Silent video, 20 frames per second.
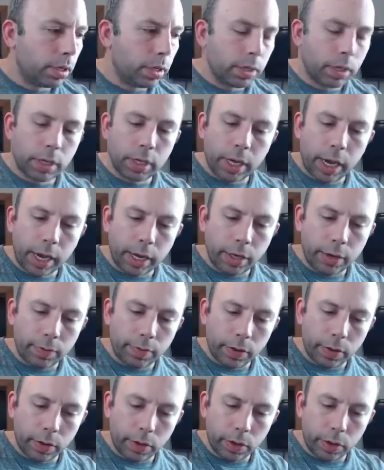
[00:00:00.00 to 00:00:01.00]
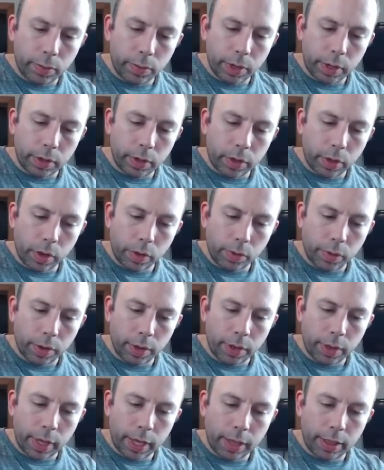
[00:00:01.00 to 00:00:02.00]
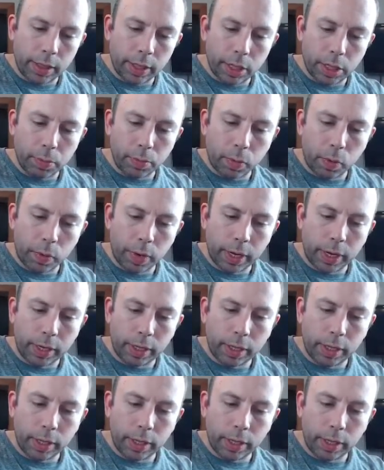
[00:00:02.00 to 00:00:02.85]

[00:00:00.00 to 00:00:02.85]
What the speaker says: Kind of a little bit lower than this point,